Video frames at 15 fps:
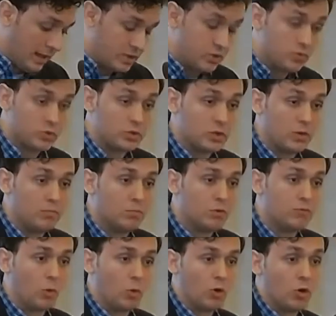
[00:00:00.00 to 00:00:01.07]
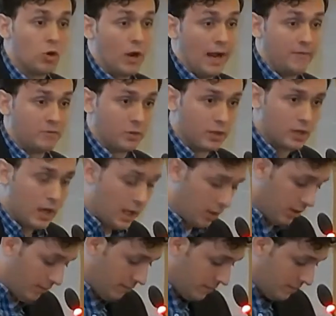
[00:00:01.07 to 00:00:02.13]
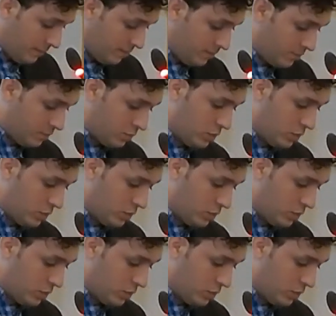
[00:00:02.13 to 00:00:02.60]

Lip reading: election's return before or after the cutoff.